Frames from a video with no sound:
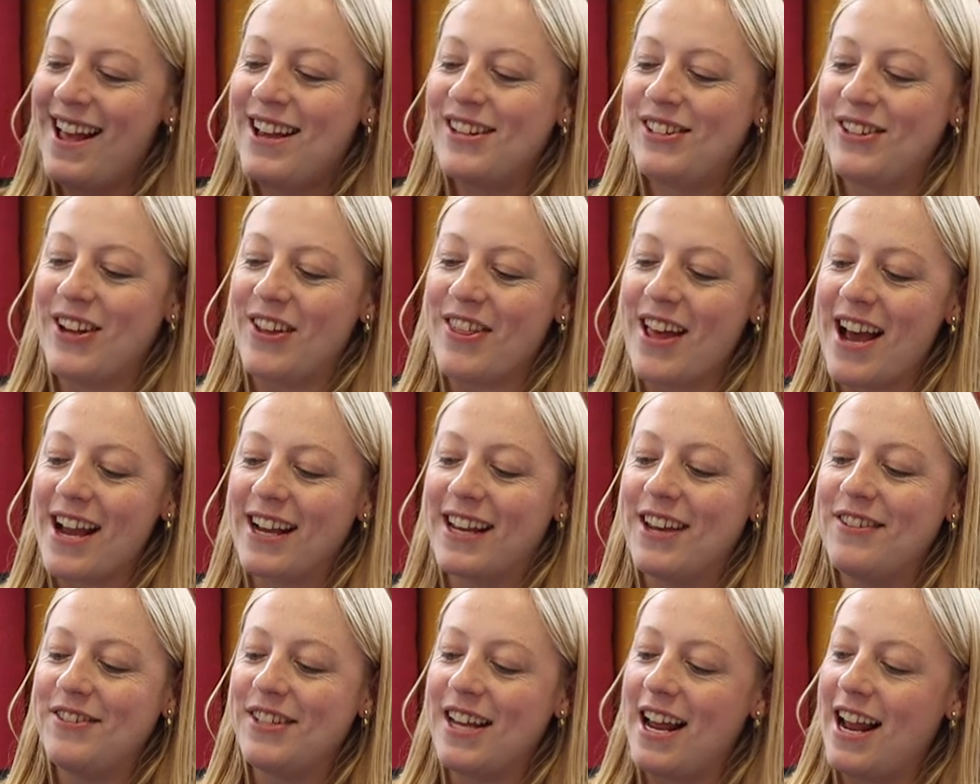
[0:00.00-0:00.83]
So
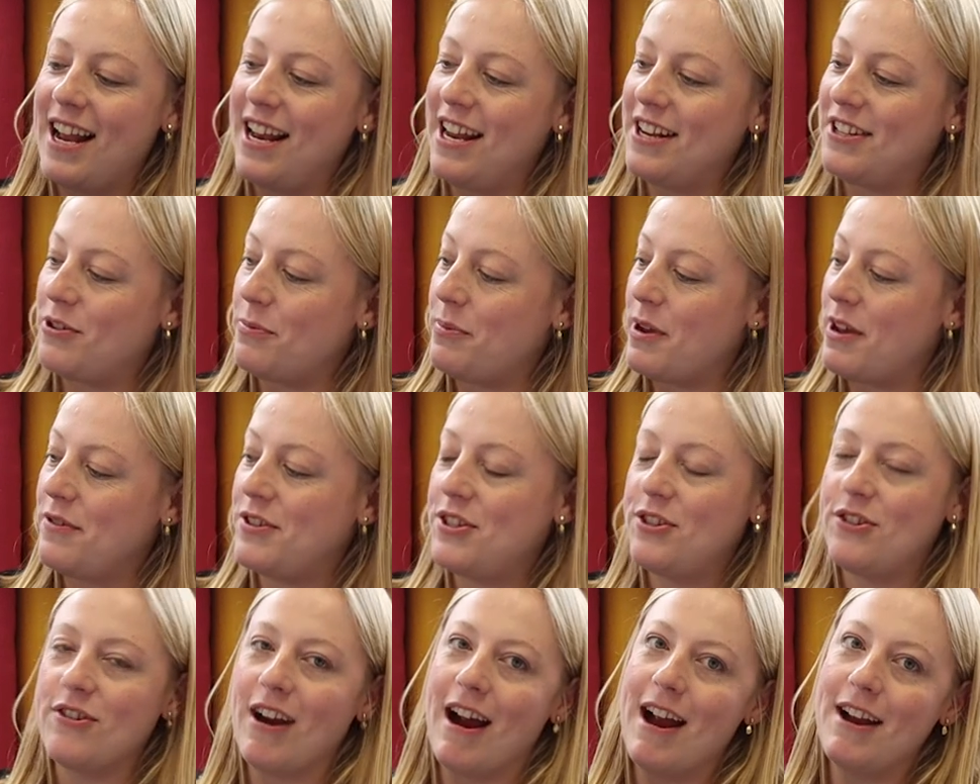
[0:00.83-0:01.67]
that gives it a little bit of
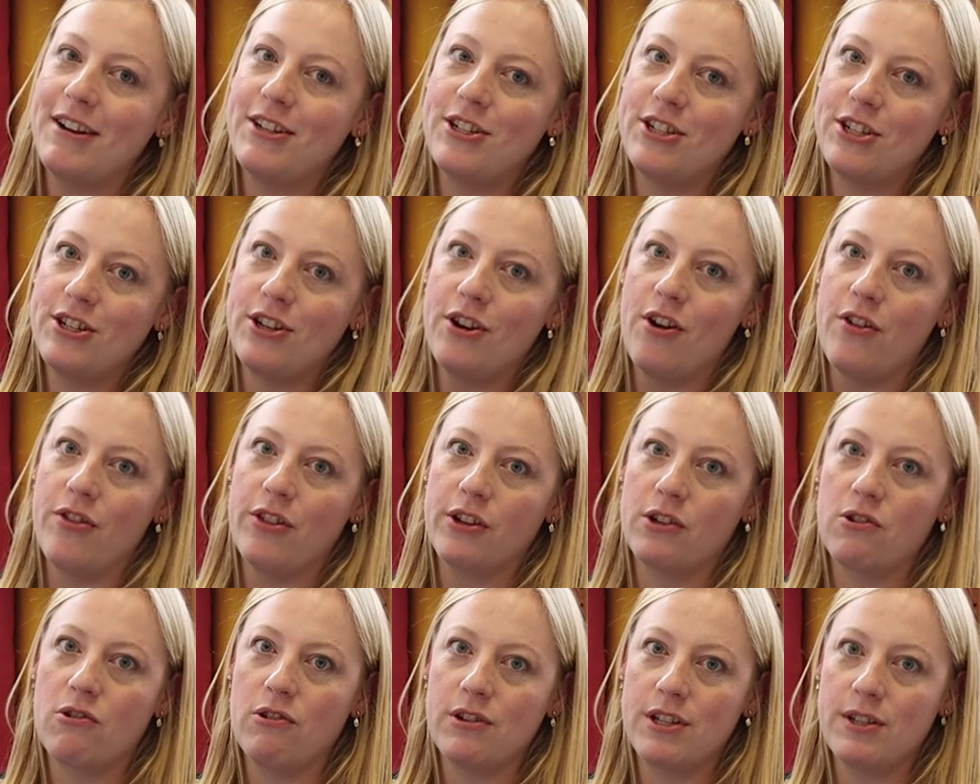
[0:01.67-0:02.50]
stretch on
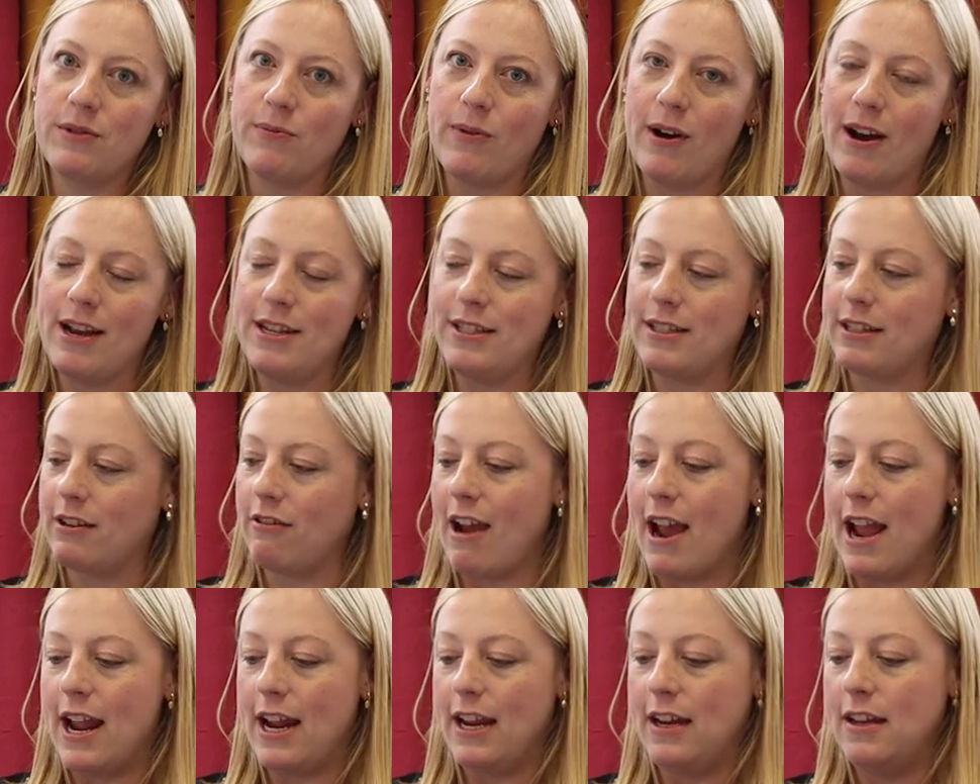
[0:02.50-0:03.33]
the crosswise
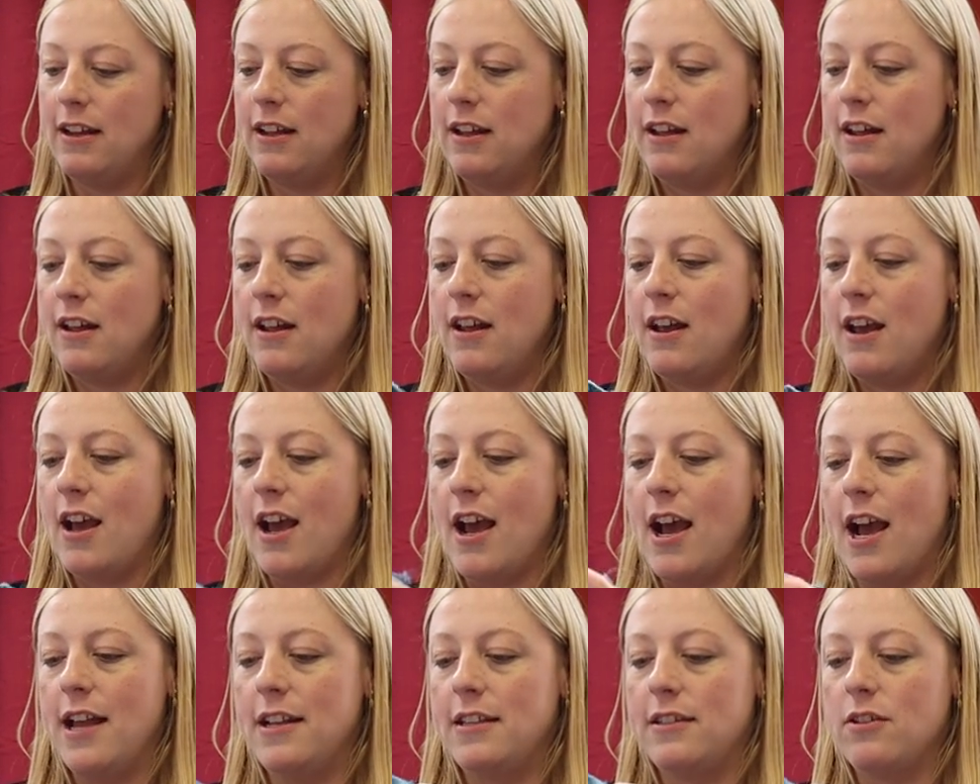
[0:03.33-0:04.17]
grain,
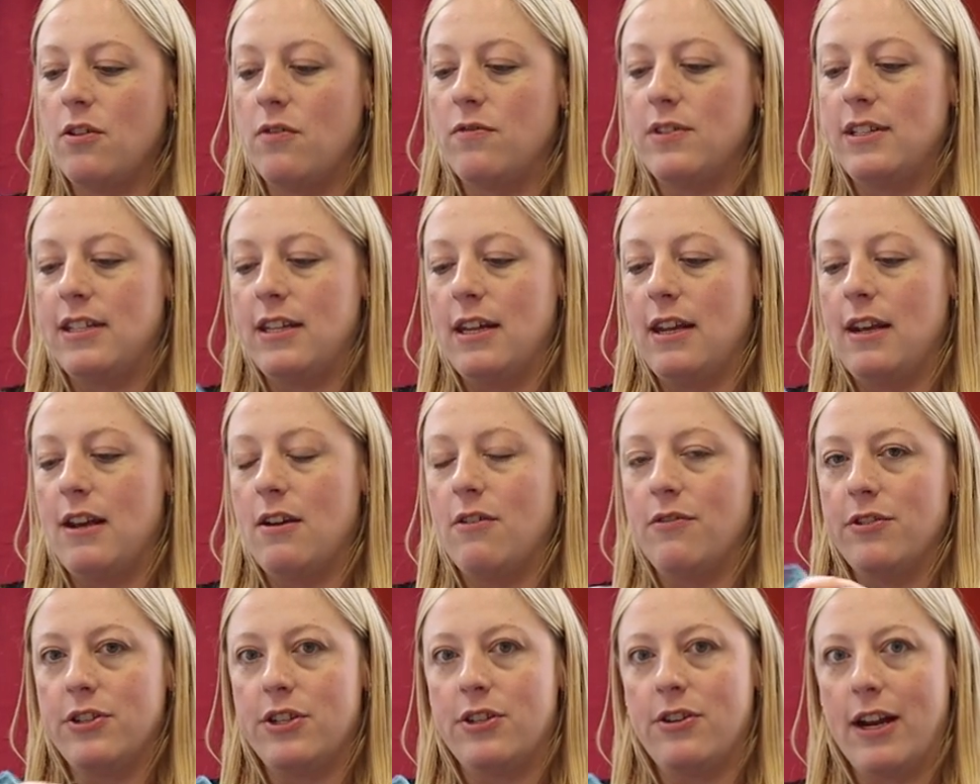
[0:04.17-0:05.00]
and obviously
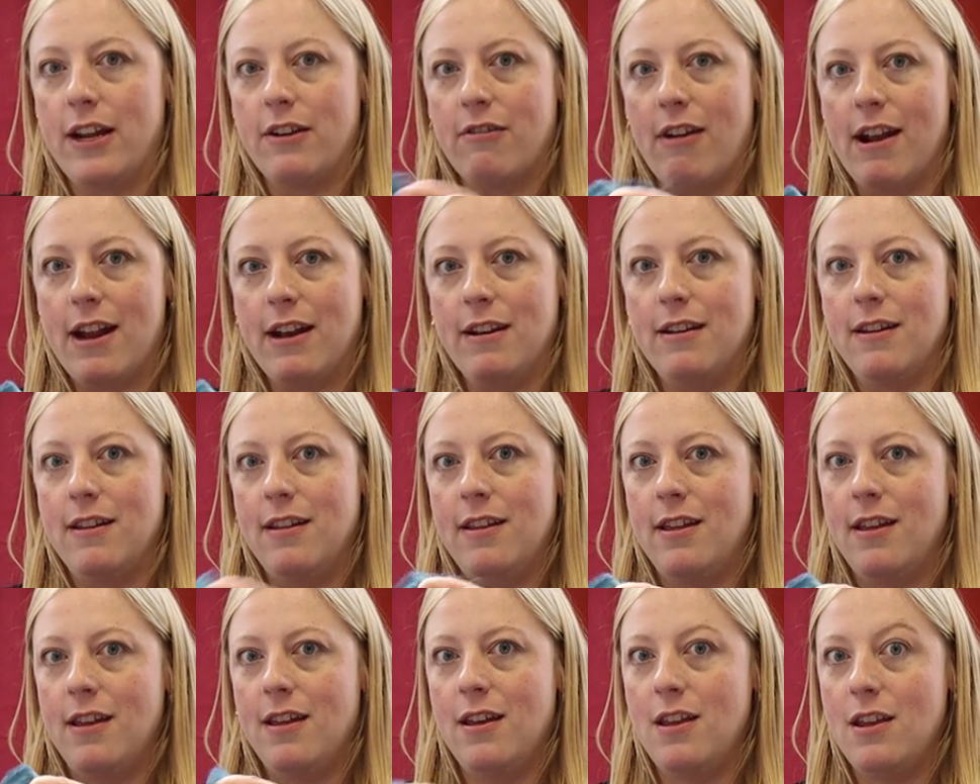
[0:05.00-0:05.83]
on the straight grain
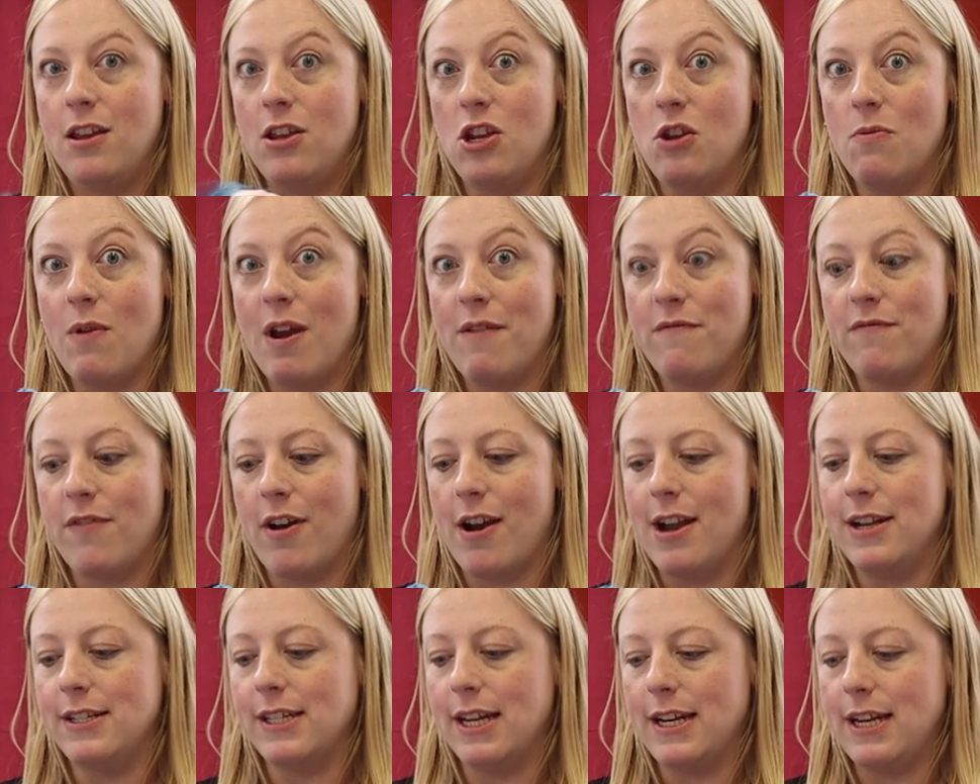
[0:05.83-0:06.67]
you won't
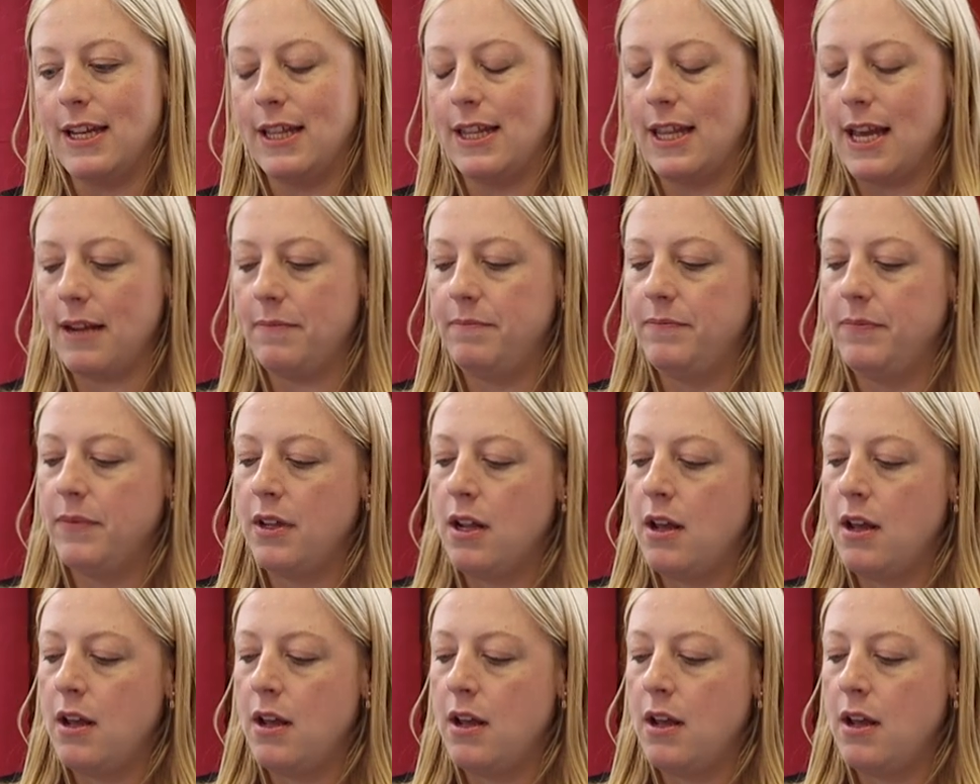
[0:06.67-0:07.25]
find anything.